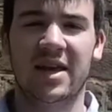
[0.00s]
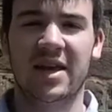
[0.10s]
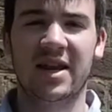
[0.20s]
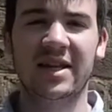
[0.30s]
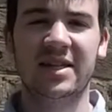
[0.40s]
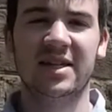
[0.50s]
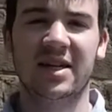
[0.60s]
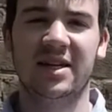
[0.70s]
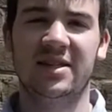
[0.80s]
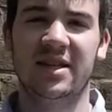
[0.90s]
In
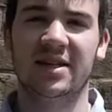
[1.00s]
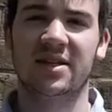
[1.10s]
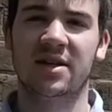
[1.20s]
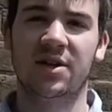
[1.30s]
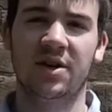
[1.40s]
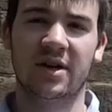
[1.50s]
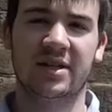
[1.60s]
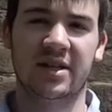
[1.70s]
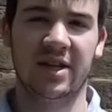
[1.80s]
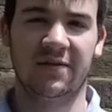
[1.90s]
1896, New York
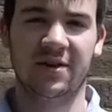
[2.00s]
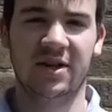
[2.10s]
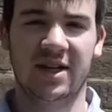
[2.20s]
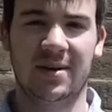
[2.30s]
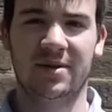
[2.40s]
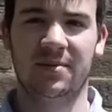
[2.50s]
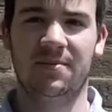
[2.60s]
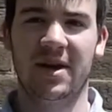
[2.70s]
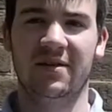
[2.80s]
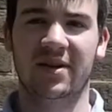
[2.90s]
City officially adopted
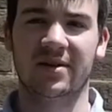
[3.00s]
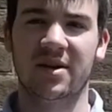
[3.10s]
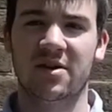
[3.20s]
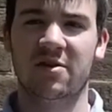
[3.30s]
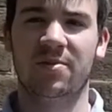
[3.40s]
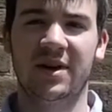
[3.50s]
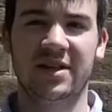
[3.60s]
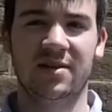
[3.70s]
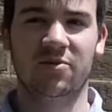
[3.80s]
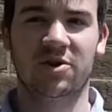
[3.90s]
paving,
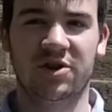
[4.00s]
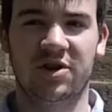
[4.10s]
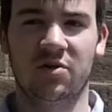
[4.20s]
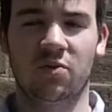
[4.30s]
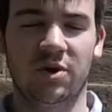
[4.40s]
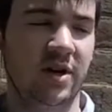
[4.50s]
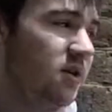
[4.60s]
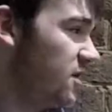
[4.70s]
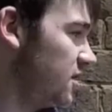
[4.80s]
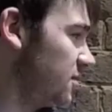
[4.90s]
replacing the more traditional wood,
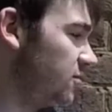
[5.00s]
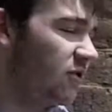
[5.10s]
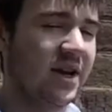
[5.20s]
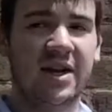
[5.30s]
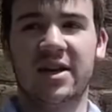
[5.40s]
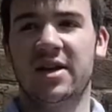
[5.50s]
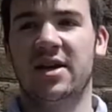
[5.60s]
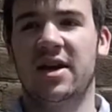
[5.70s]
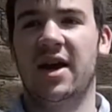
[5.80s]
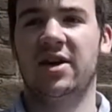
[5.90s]
brick,
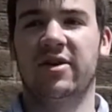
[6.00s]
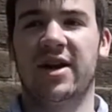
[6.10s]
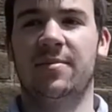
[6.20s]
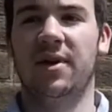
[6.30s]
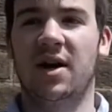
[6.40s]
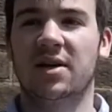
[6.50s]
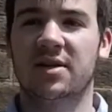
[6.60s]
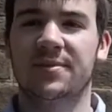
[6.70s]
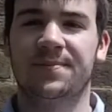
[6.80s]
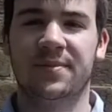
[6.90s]
and granite
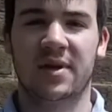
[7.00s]
blocks.